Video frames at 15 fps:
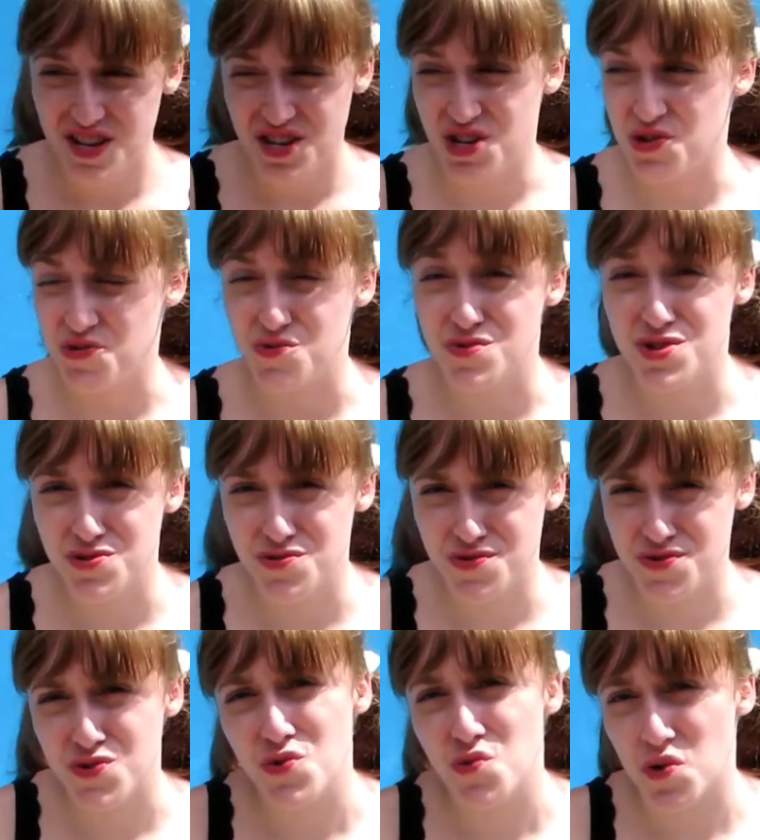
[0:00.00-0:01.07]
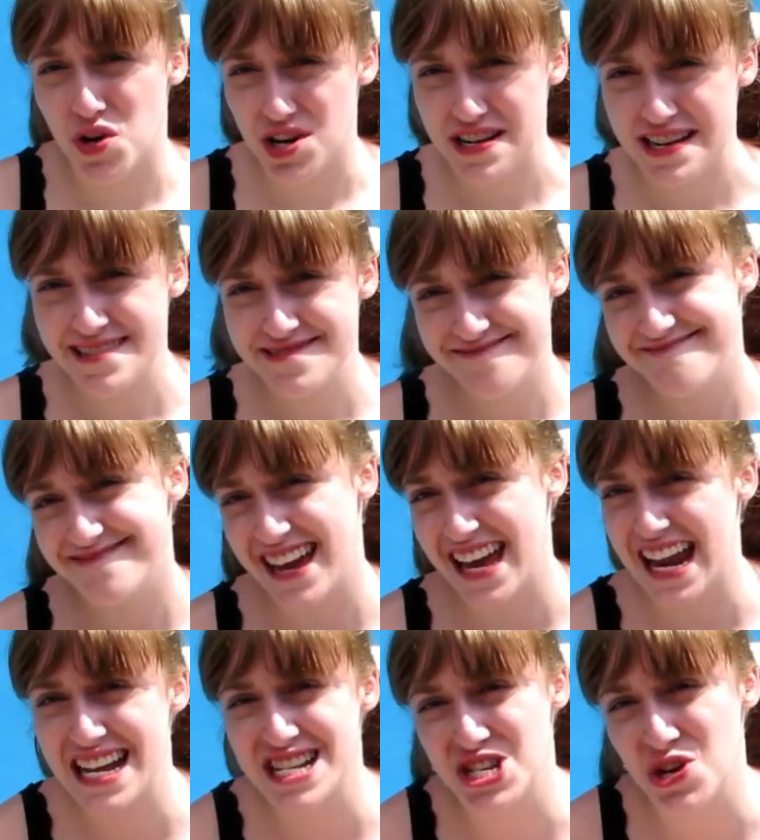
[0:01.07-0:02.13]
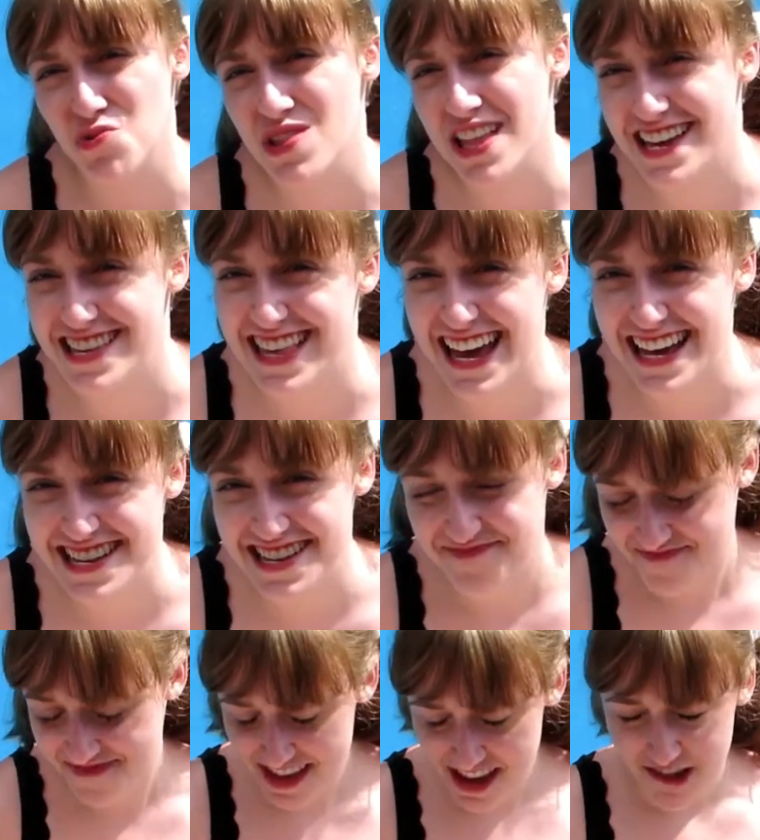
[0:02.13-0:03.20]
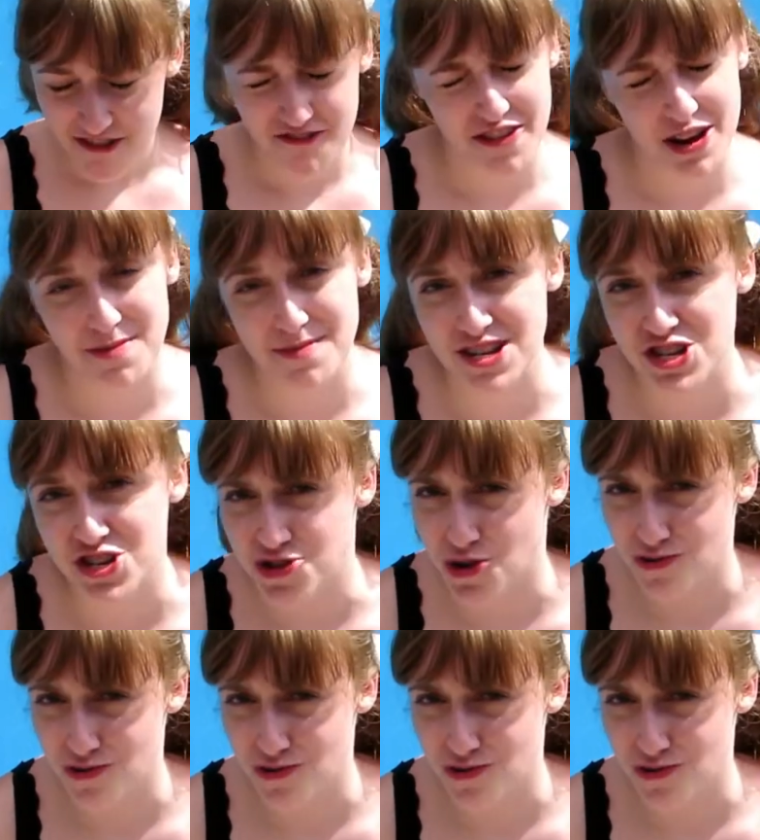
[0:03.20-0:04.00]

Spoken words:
You do schoolwork, and I don't like that. Very much don't